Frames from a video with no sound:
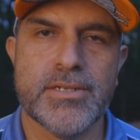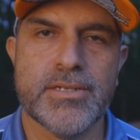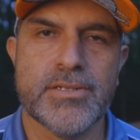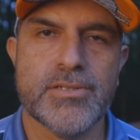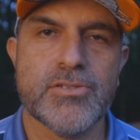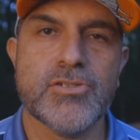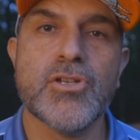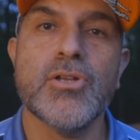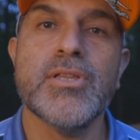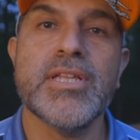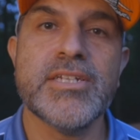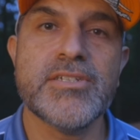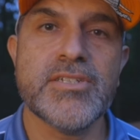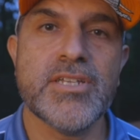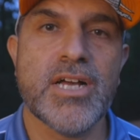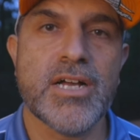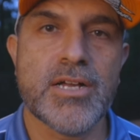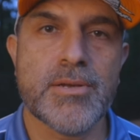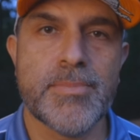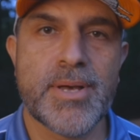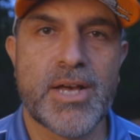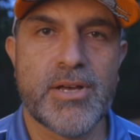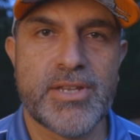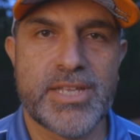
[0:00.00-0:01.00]
So let's
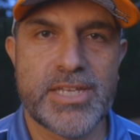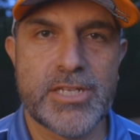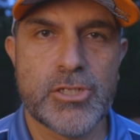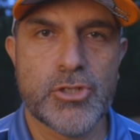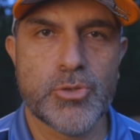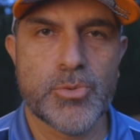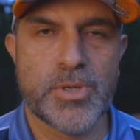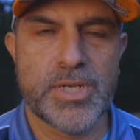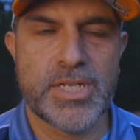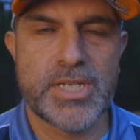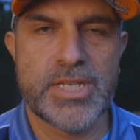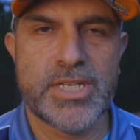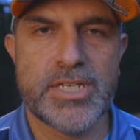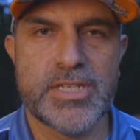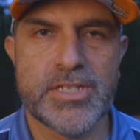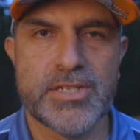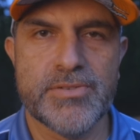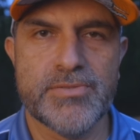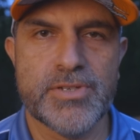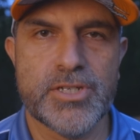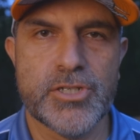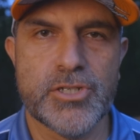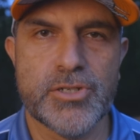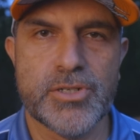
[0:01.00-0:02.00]
talk about each one
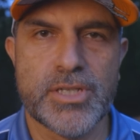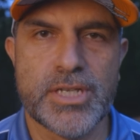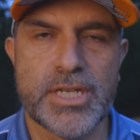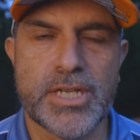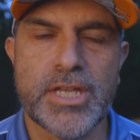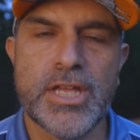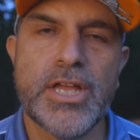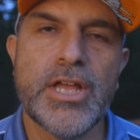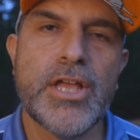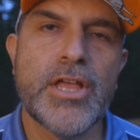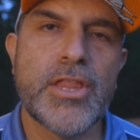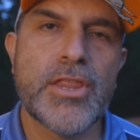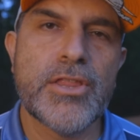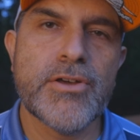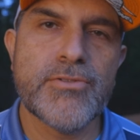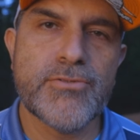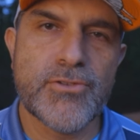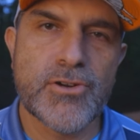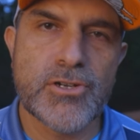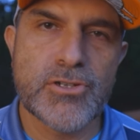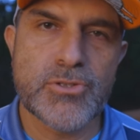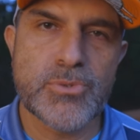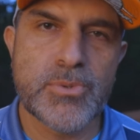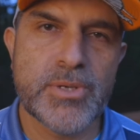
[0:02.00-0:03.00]
individually. The
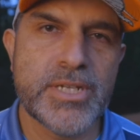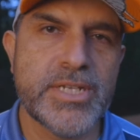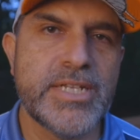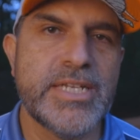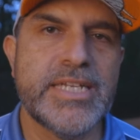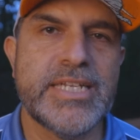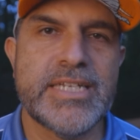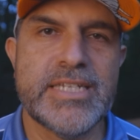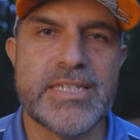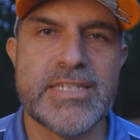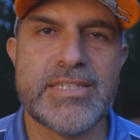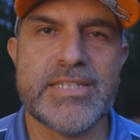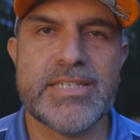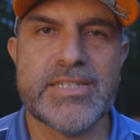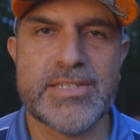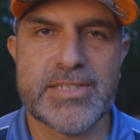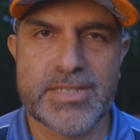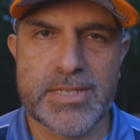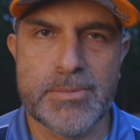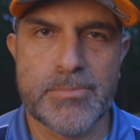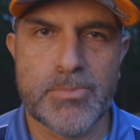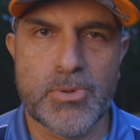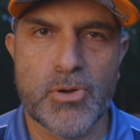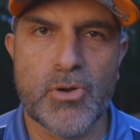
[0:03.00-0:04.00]
first one is
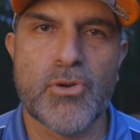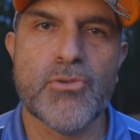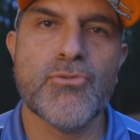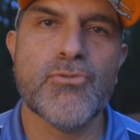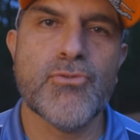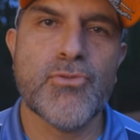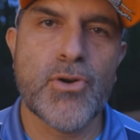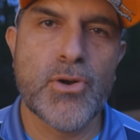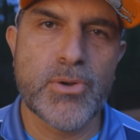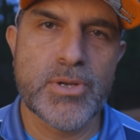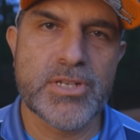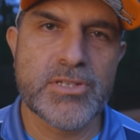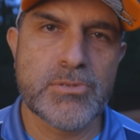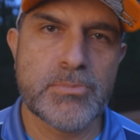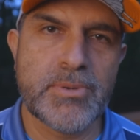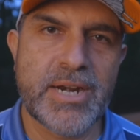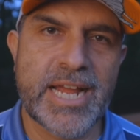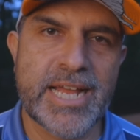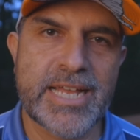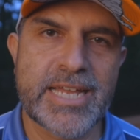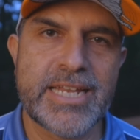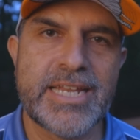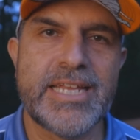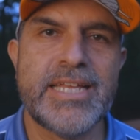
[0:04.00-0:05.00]
simple. Focus
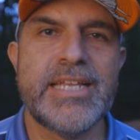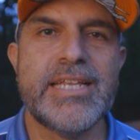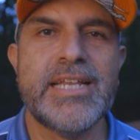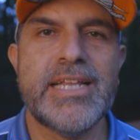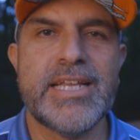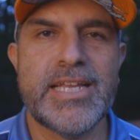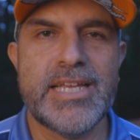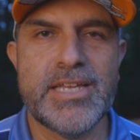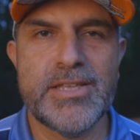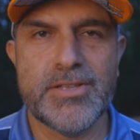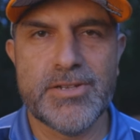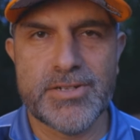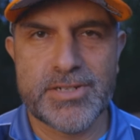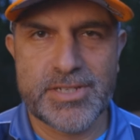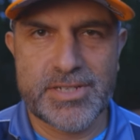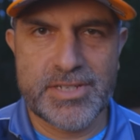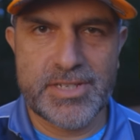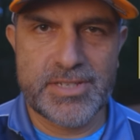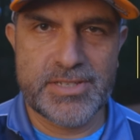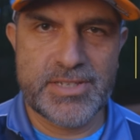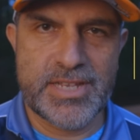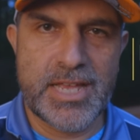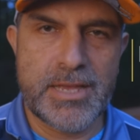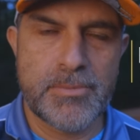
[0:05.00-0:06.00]
bracketing, either it's
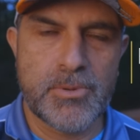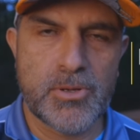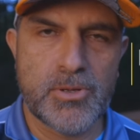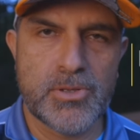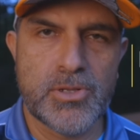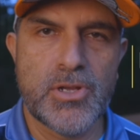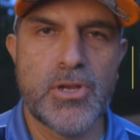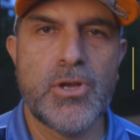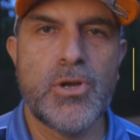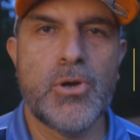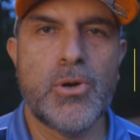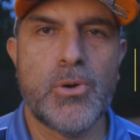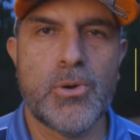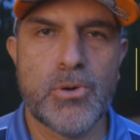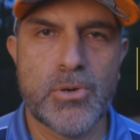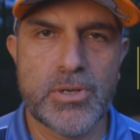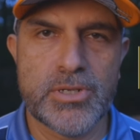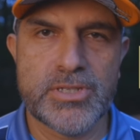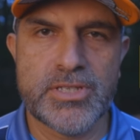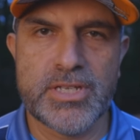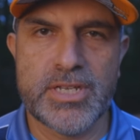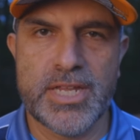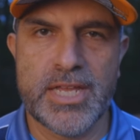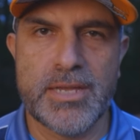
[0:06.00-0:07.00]
disabled or
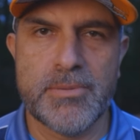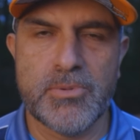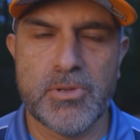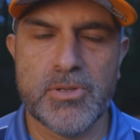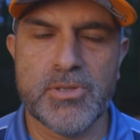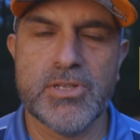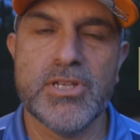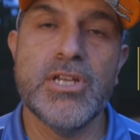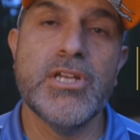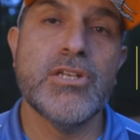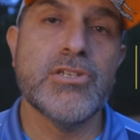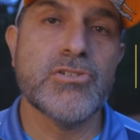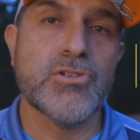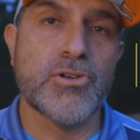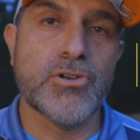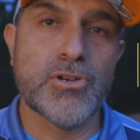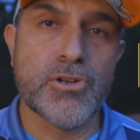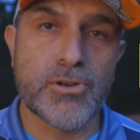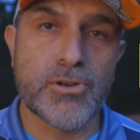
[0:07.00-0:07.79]
it's enabled. So in